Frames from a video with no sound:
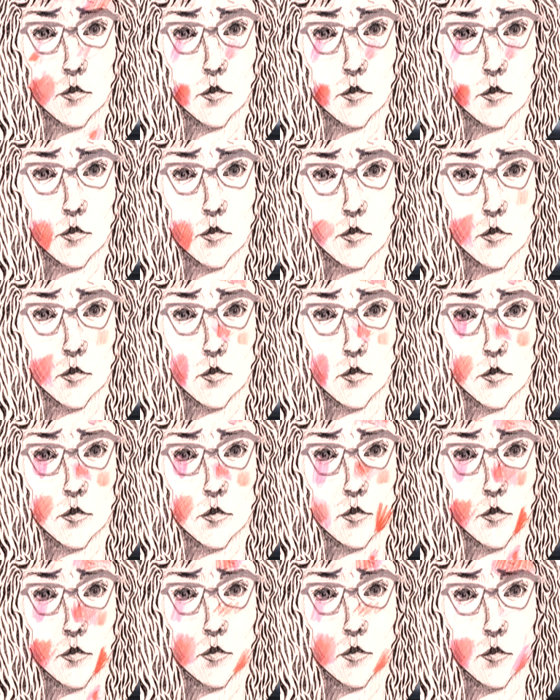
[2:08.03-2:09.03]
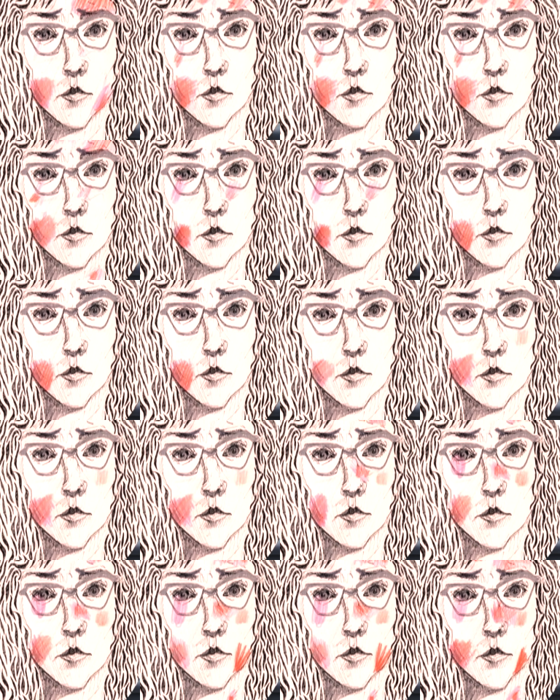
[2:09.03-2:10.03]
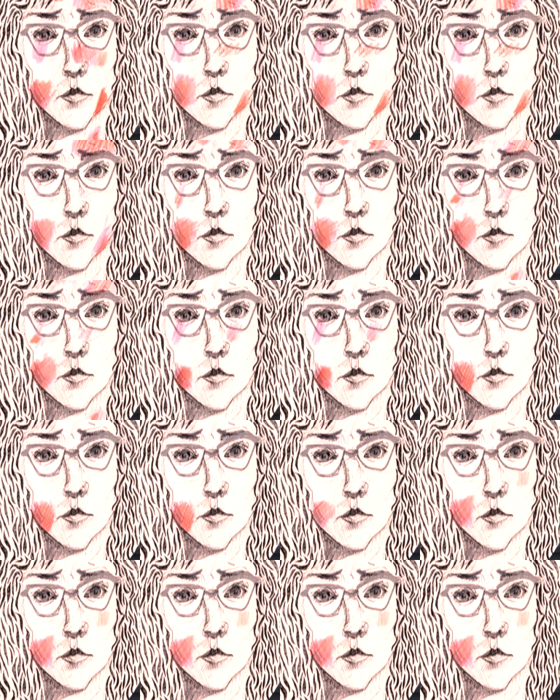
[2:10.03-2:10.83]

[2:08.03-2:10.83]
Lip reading: And then you say, I don't know, and then all of a sudden they think you're sick.